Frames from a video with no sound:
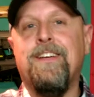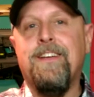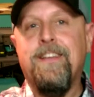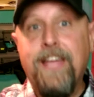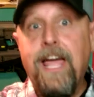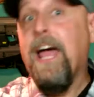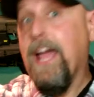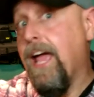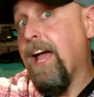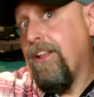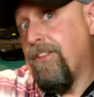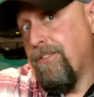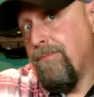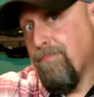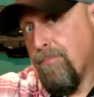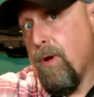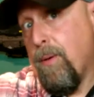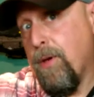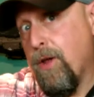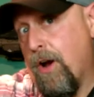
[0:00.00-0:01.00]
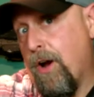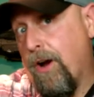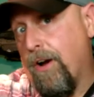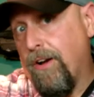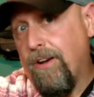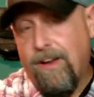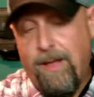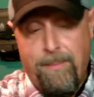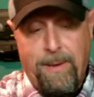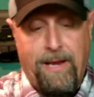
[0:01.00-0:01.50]
Yeah, yeah, it's probably gonna
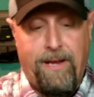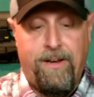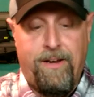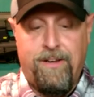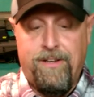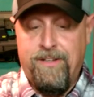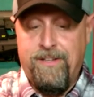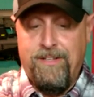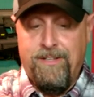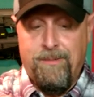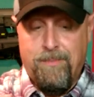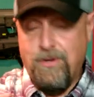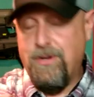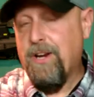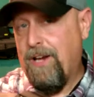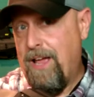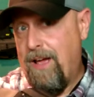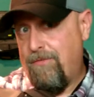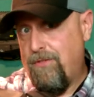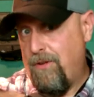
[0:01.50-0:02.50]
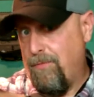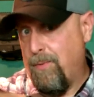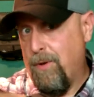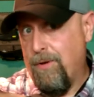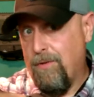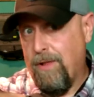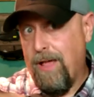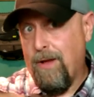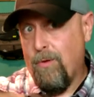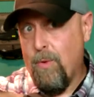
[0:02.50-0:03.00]
hurt. I mean, particularly after you've
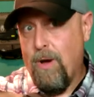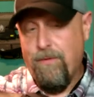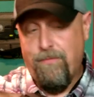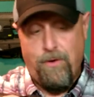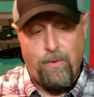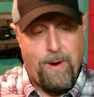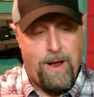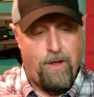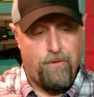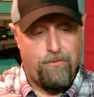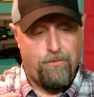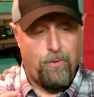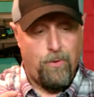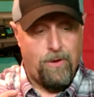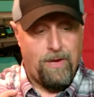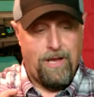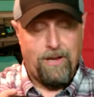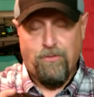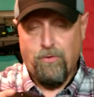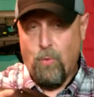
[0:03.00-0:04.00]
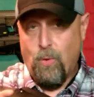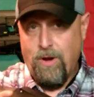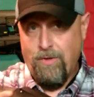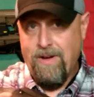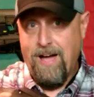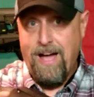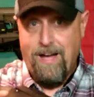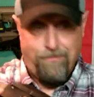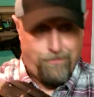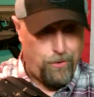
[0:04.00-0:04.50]
put like quite a few rounds through it, like
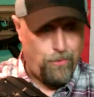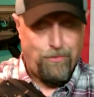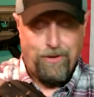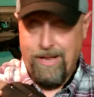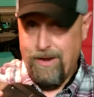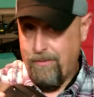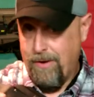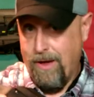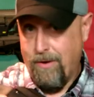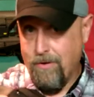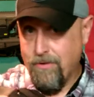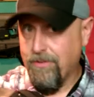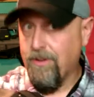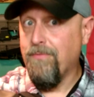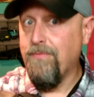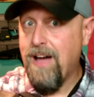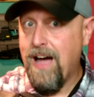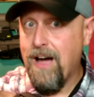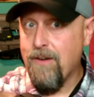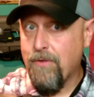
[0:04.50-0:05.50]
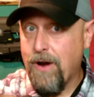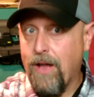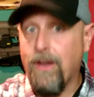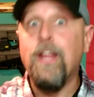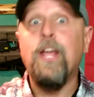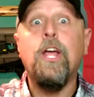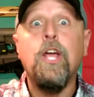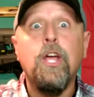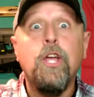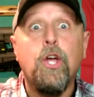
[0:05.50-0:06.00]
25, two 10 rounders and a five round,
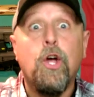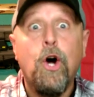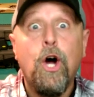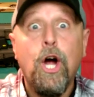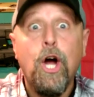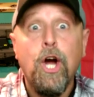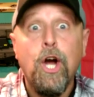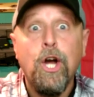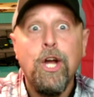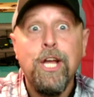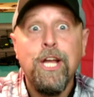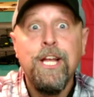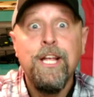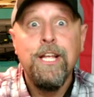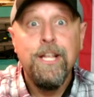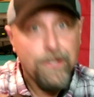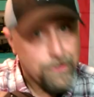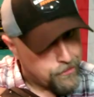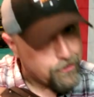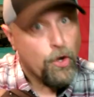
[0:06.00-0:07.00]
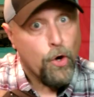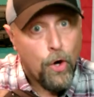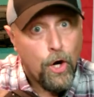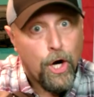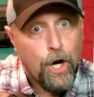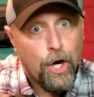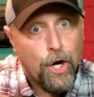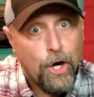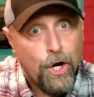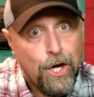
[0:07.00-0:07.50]
it's gonna hurt. It's gonna
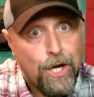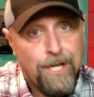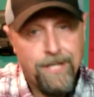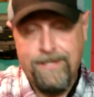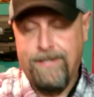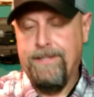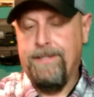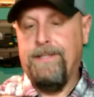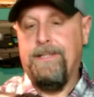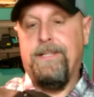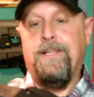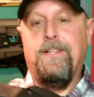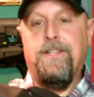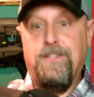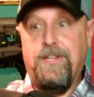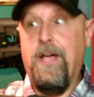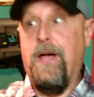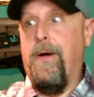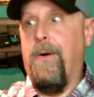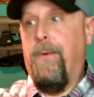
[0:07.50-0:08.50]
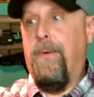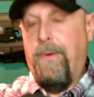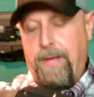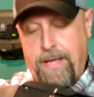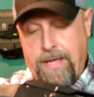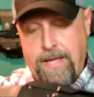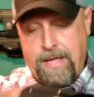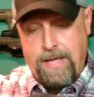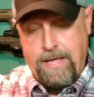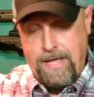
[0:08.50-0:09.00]
hurt. So,
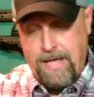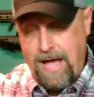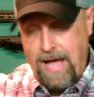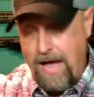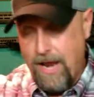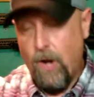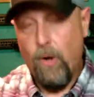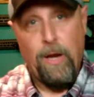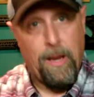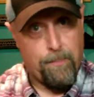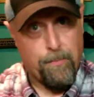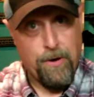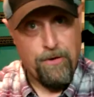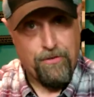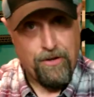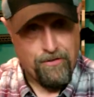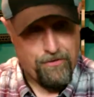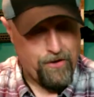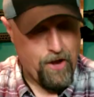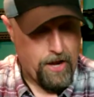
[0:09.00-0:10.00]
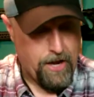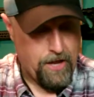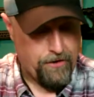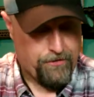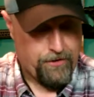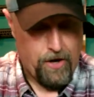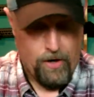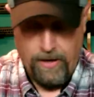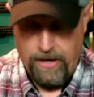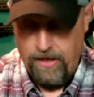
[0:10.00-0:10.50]
I know limp wristing's not
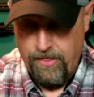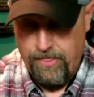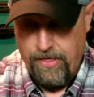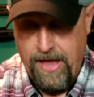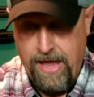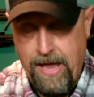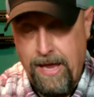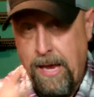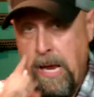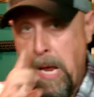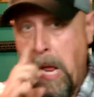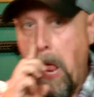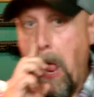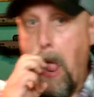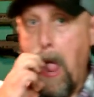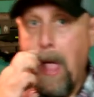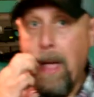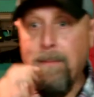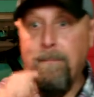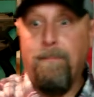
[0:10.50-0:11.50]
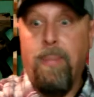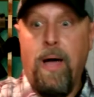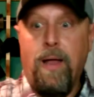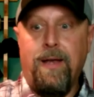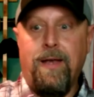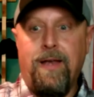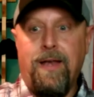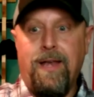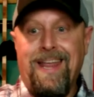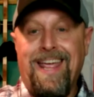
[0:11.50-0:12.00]
necessarily a thing,
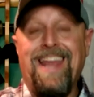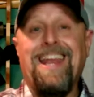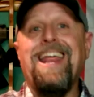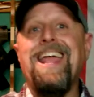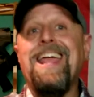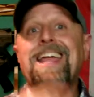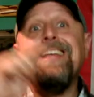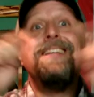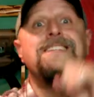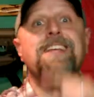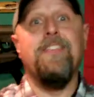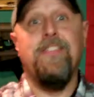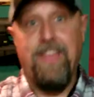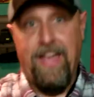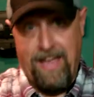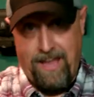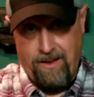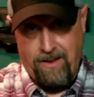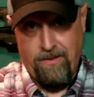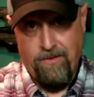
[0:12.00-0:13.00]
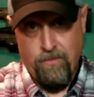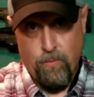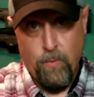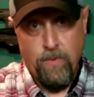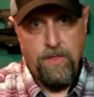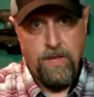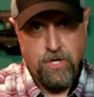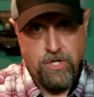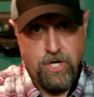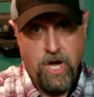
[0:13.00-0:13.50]
but it is a thing
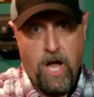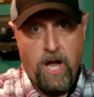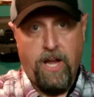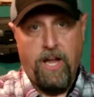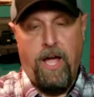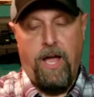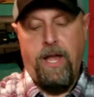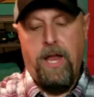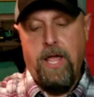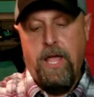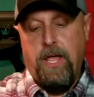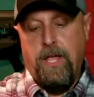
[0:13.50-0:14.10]
with this shotgun.